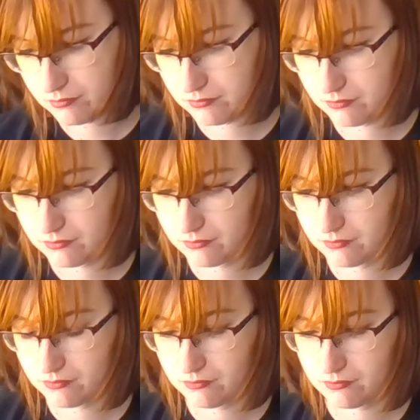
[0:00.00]

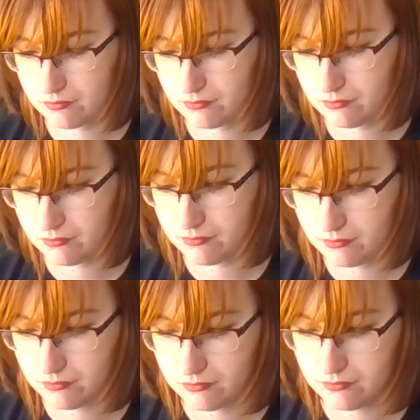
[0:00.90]

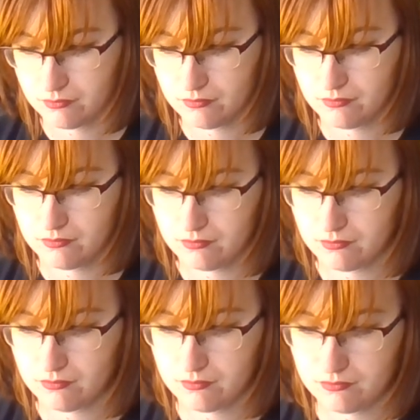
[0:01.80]

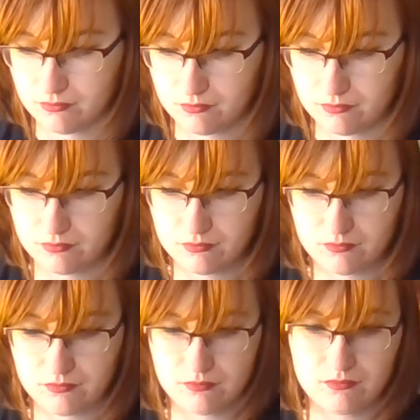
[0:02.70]
(silence)